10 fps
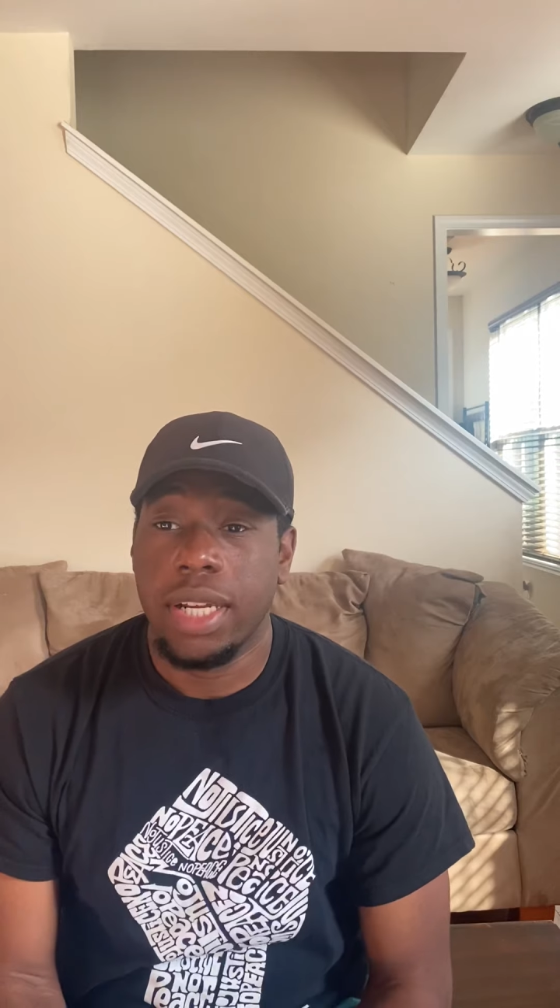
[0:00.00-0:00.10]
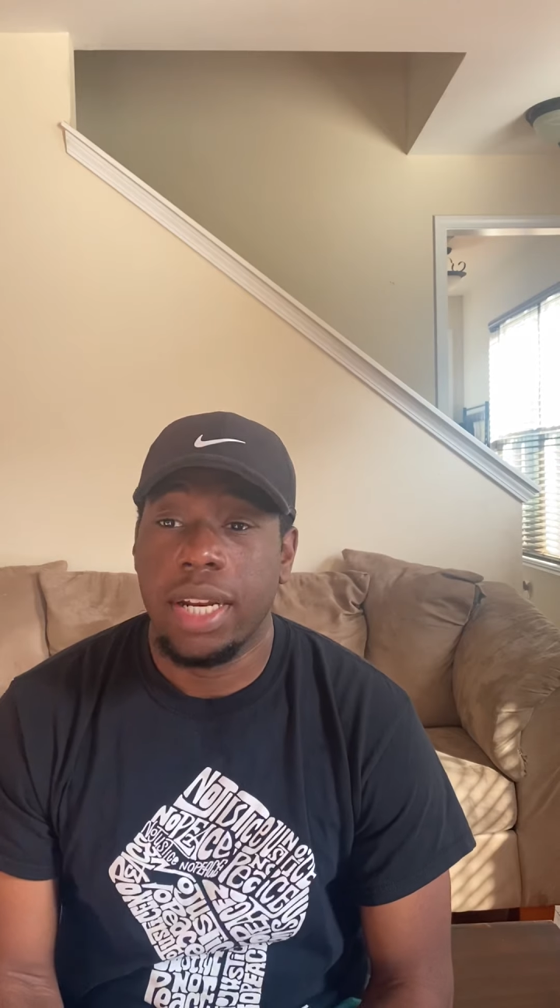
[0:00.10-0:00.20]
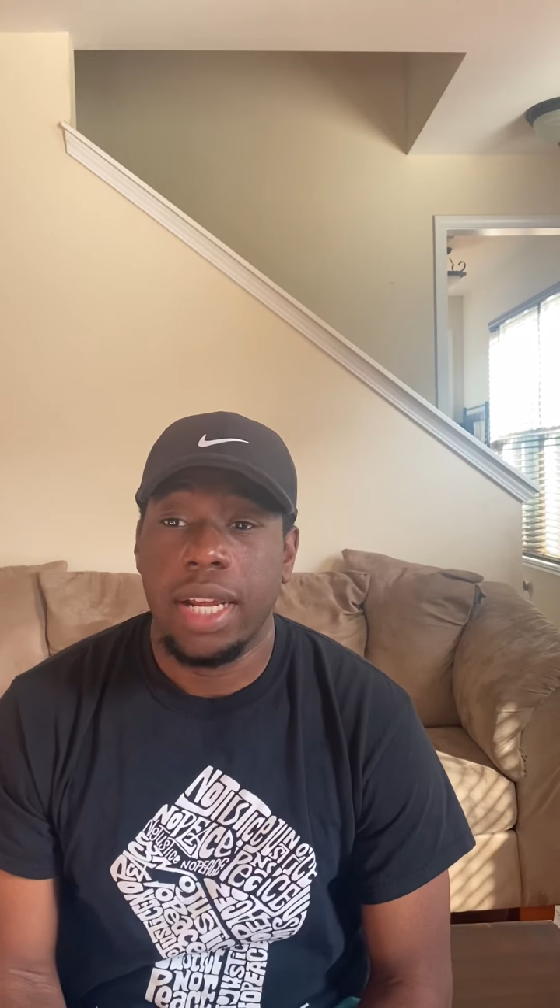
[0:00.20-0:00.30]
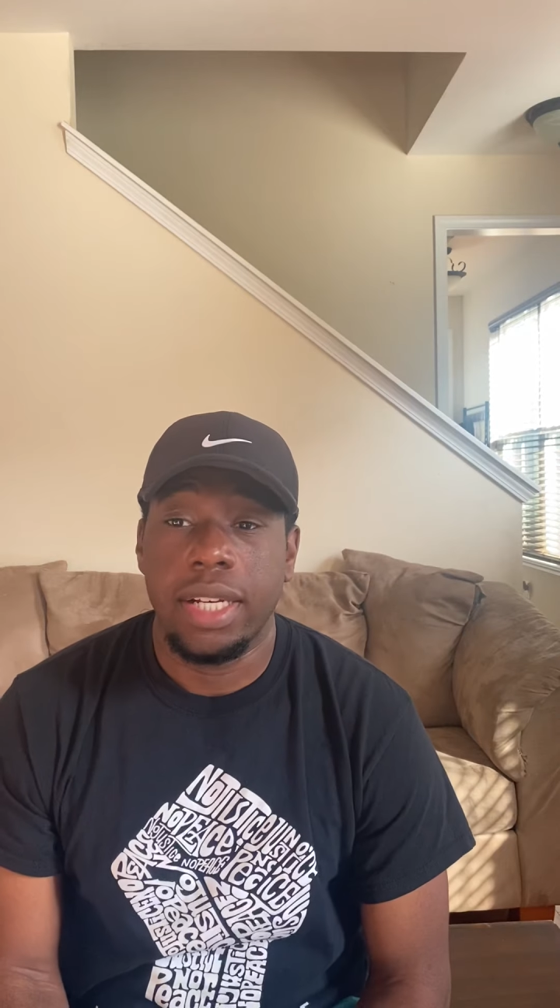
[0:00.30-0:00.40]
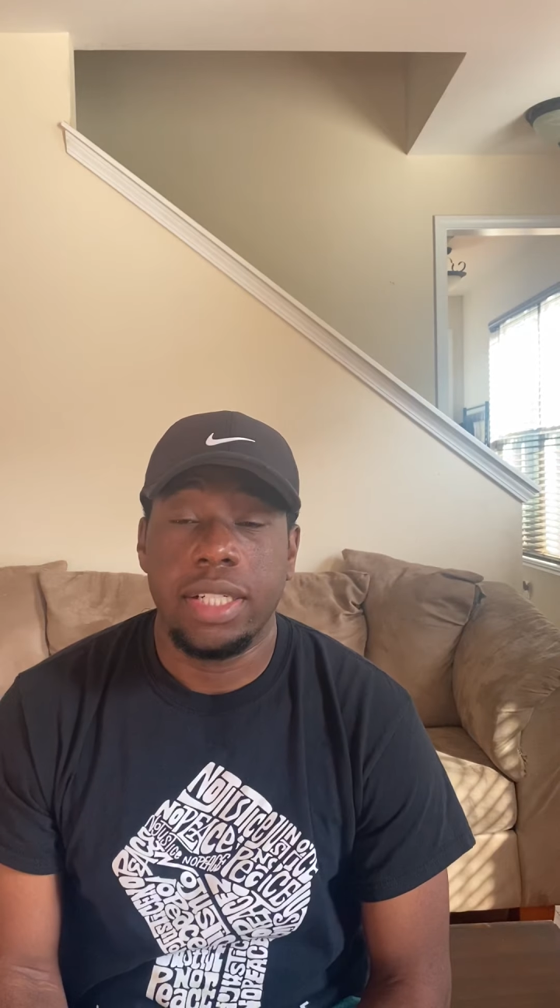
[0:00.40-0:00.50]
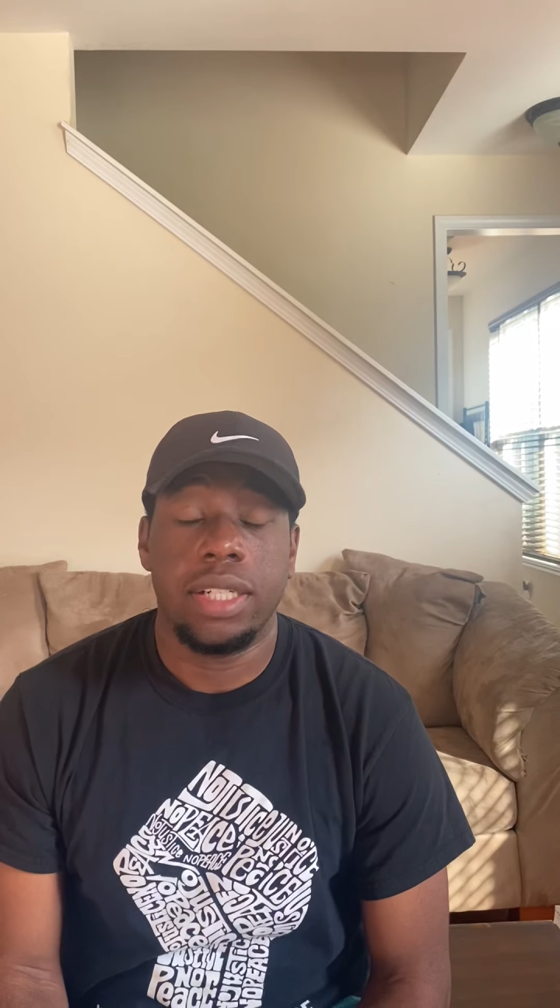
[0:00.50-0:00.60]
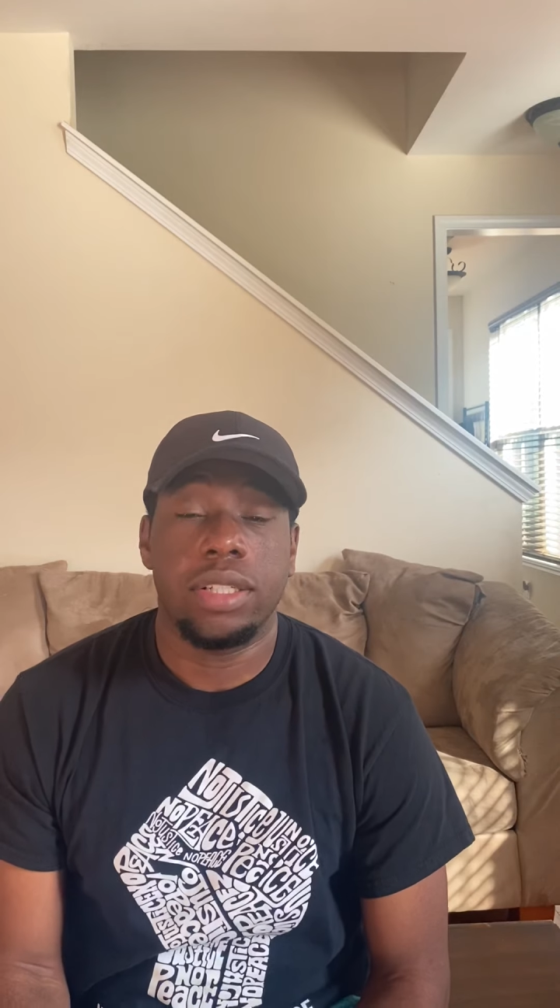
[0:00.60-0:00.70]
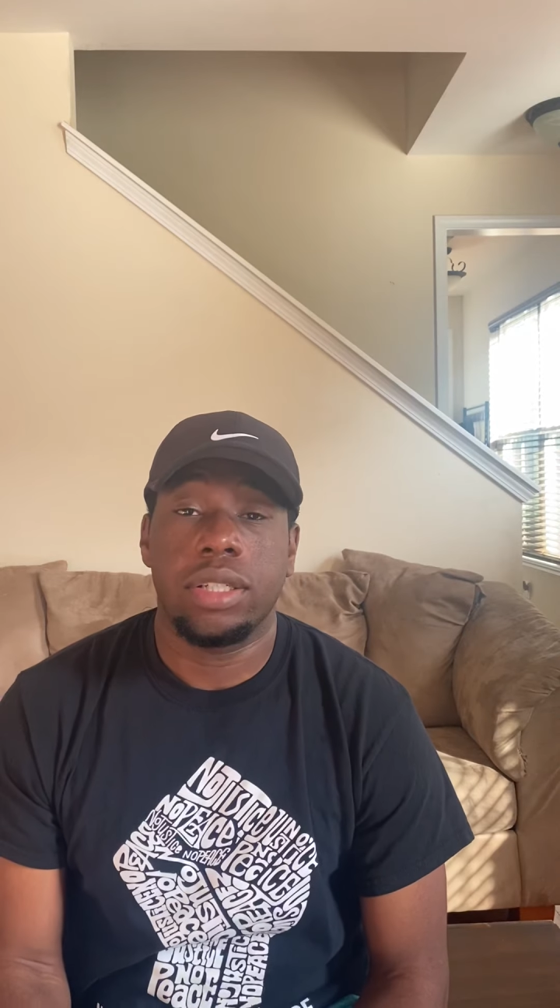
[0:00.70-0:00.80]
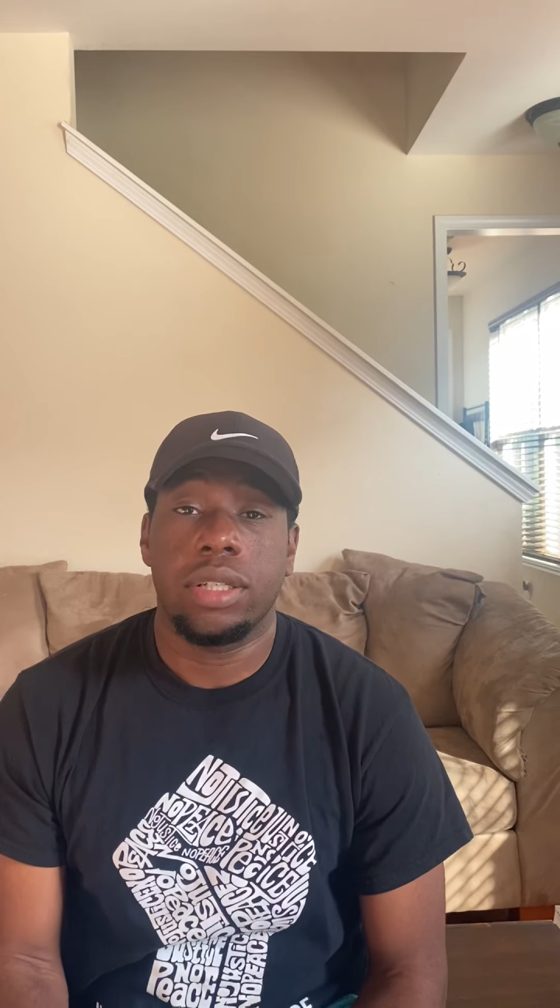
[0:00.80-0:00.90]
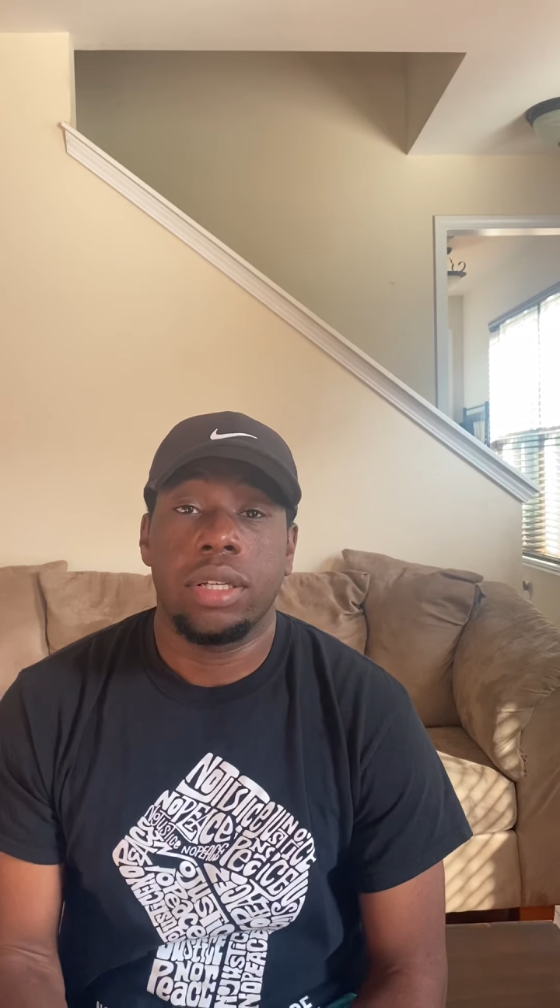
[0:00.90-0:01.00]
it and
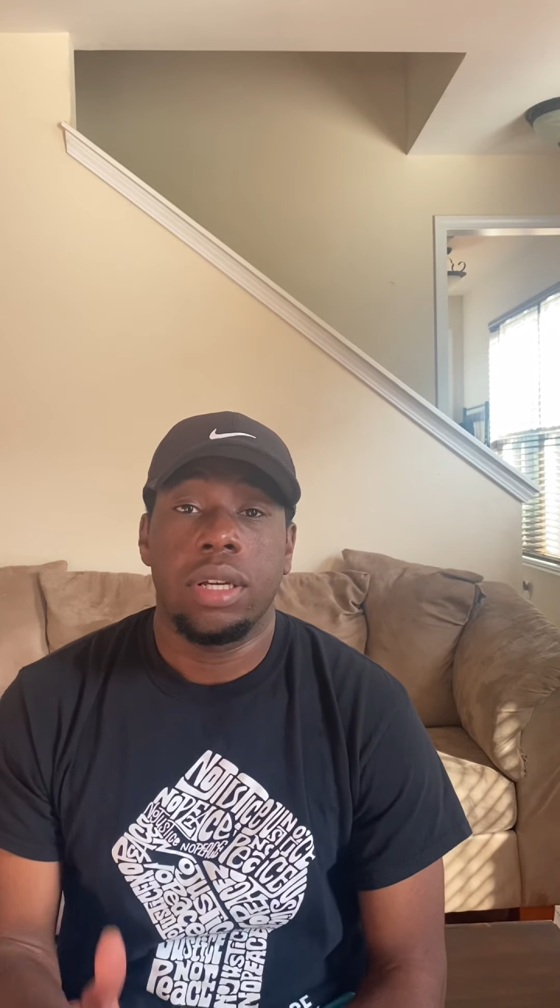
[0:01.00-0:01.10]
just